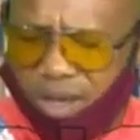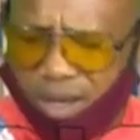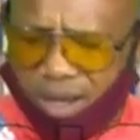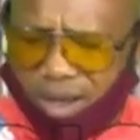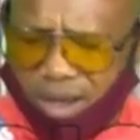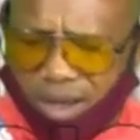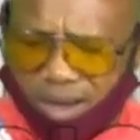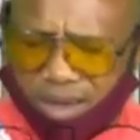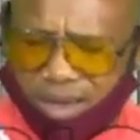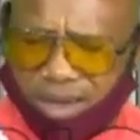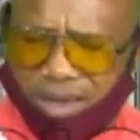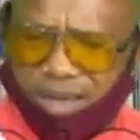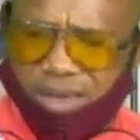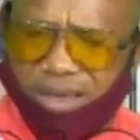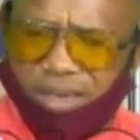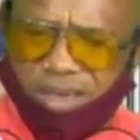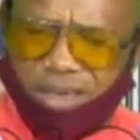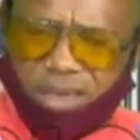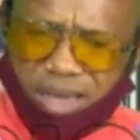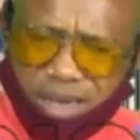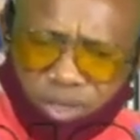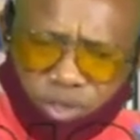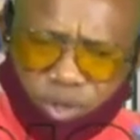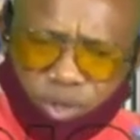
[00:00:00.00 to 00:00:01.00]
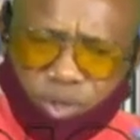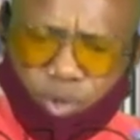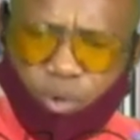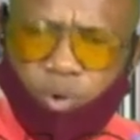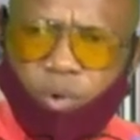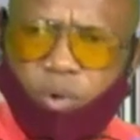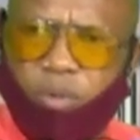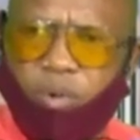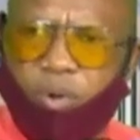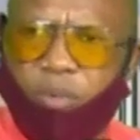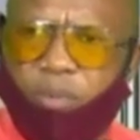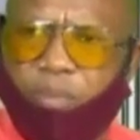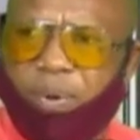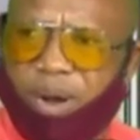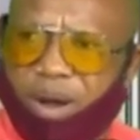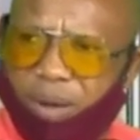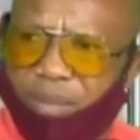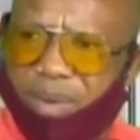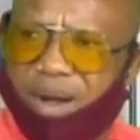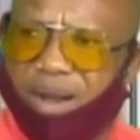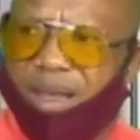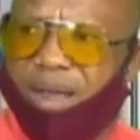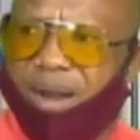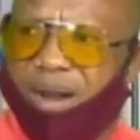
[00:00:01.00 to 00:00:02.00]
and they get to
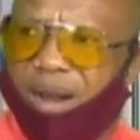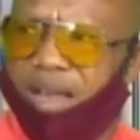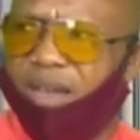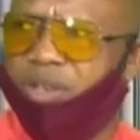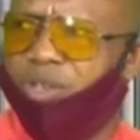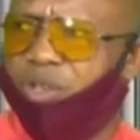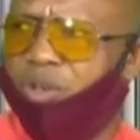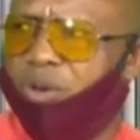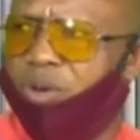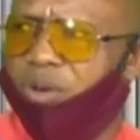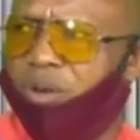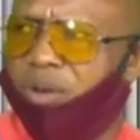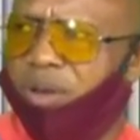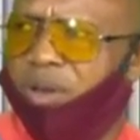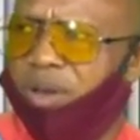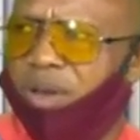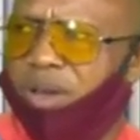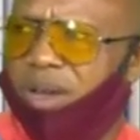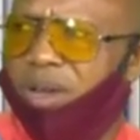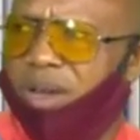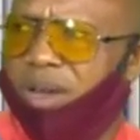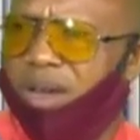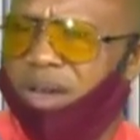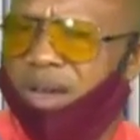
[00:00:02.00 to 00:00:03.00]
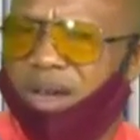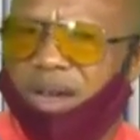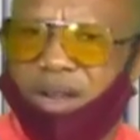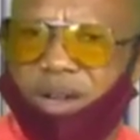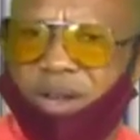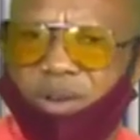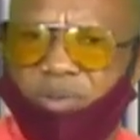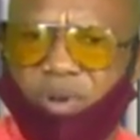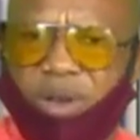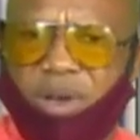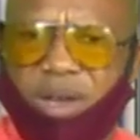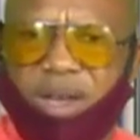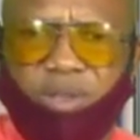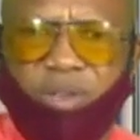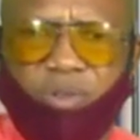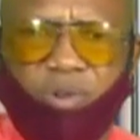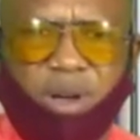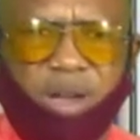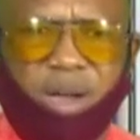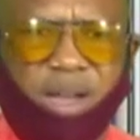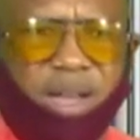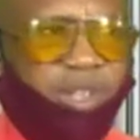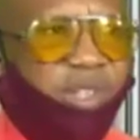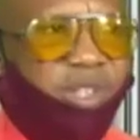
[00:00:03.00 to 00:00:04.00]
primary election, and you are,
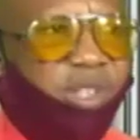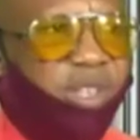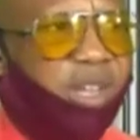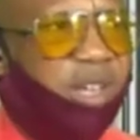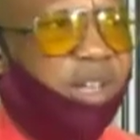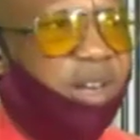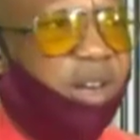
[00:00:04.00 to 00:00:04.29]
you are asking